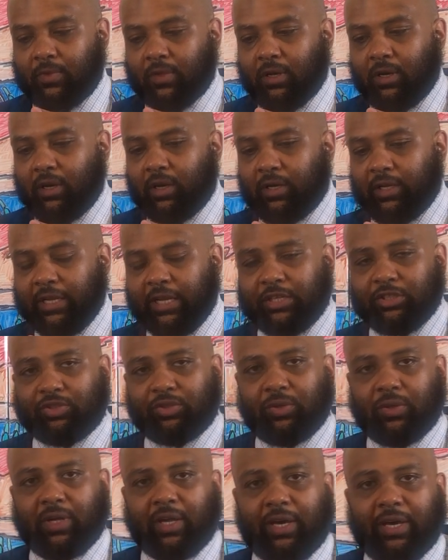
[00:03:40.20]

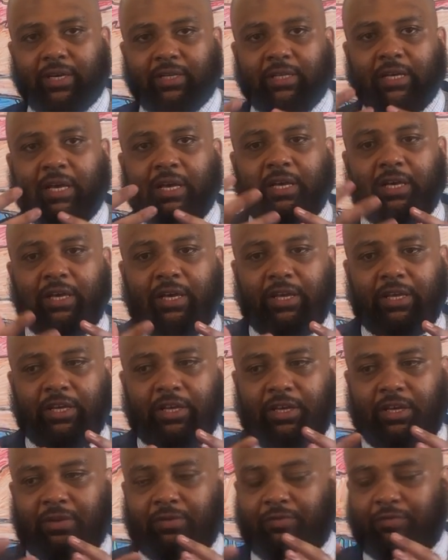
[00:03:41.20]
electrolyte
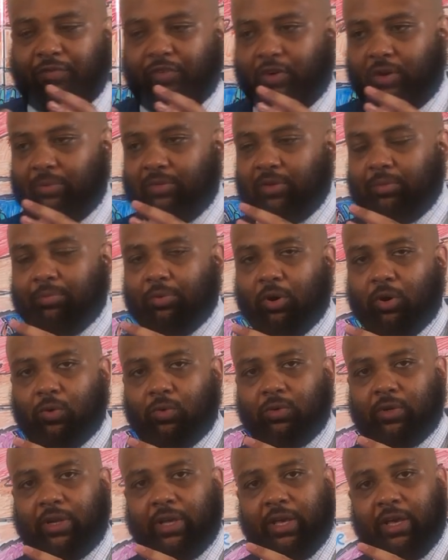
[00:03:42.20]
from the
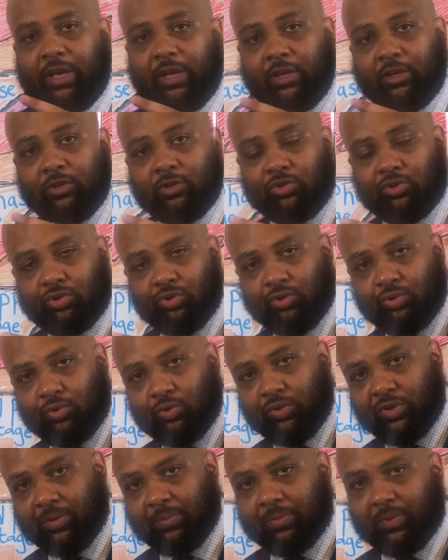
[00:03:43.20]
bone
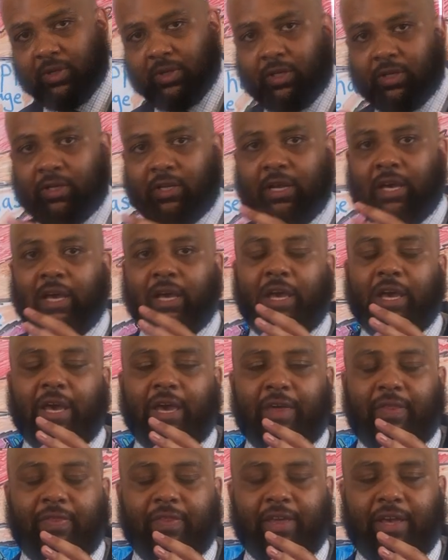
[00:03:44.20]
into the blood,
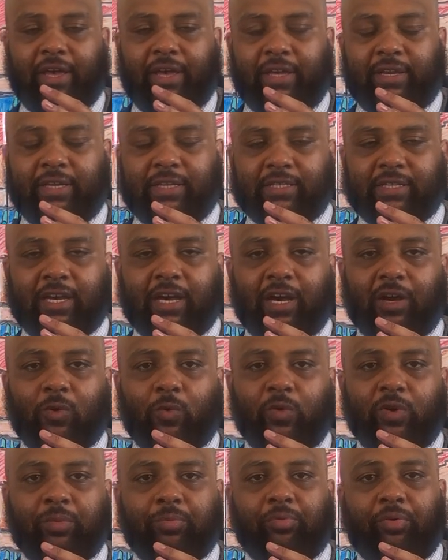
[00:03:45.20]
and that is how
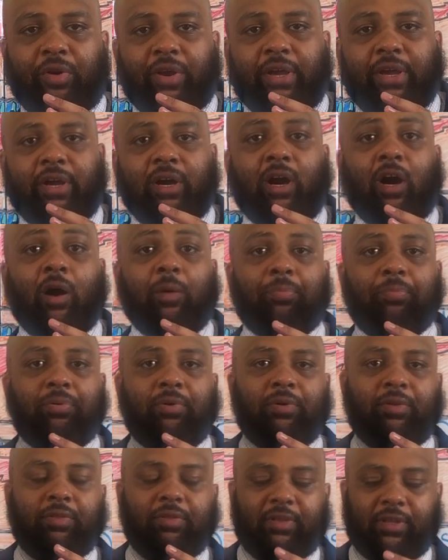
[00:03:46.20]
we bring up
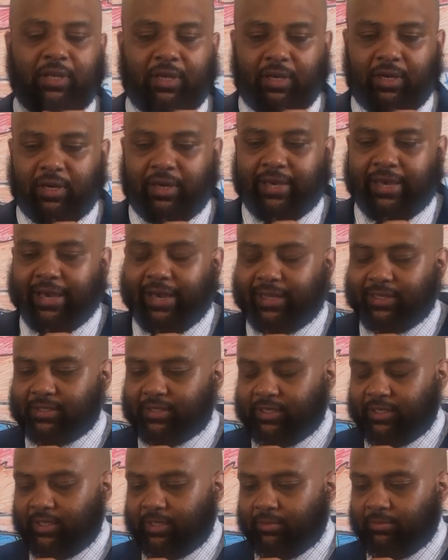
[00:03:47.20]
the
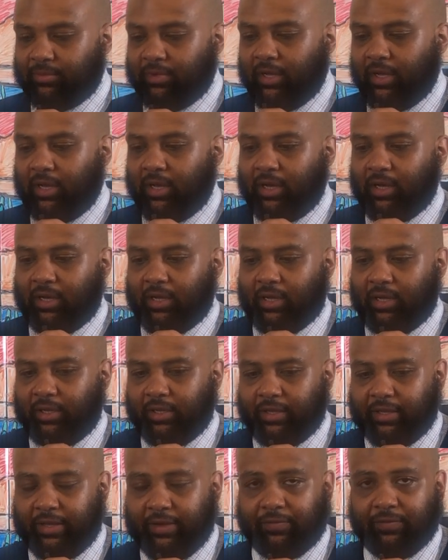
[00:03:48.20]
calcium
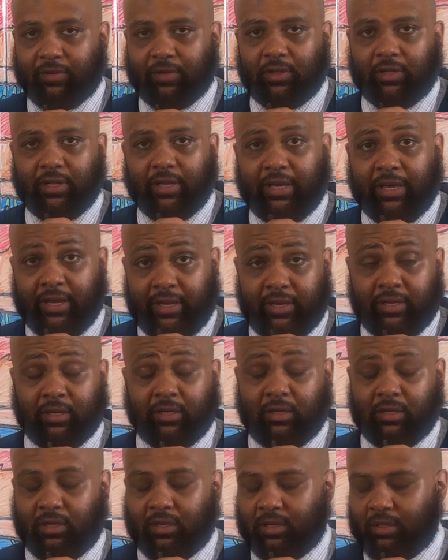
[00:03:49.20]
level
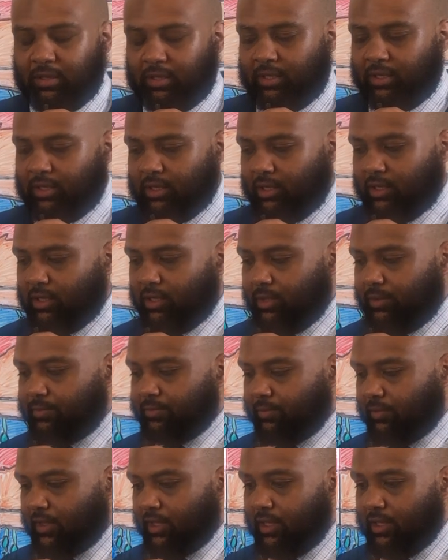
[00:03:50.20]
in
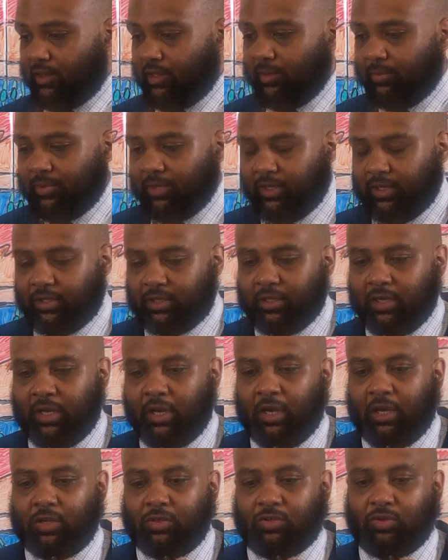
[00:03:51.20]
the blood.
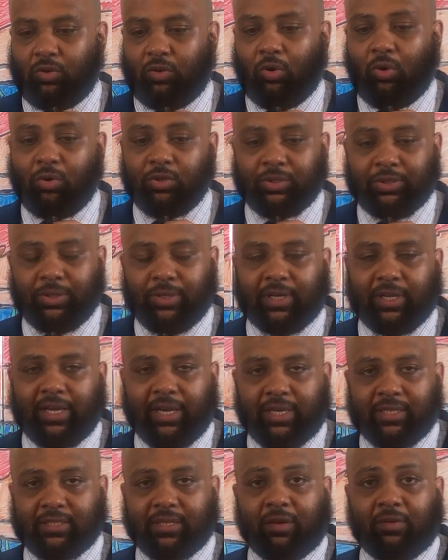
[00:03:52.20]
So
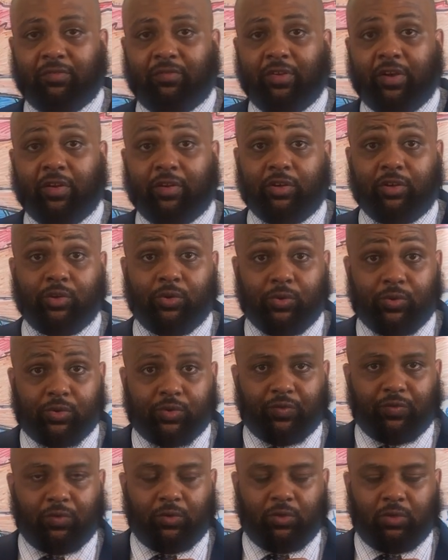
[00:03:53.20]
osteoclasts are very
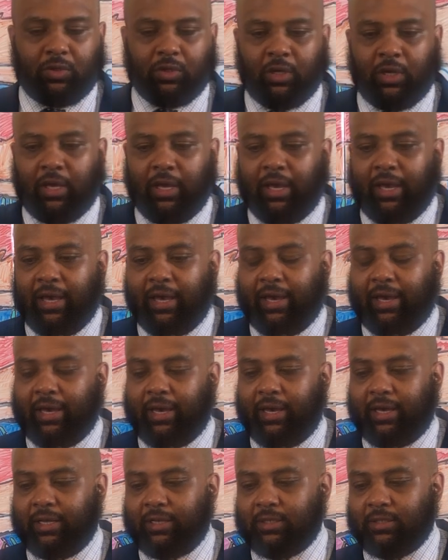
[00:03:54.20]
useful,
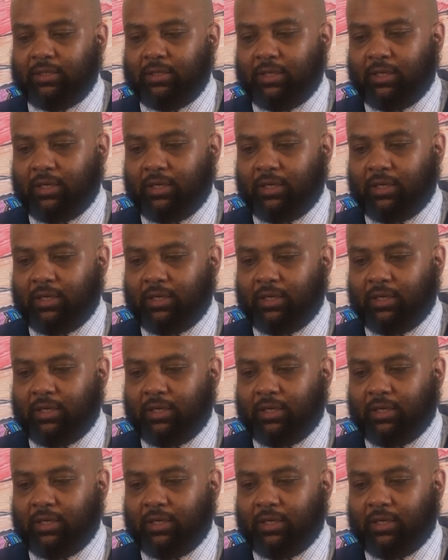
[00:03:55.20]
and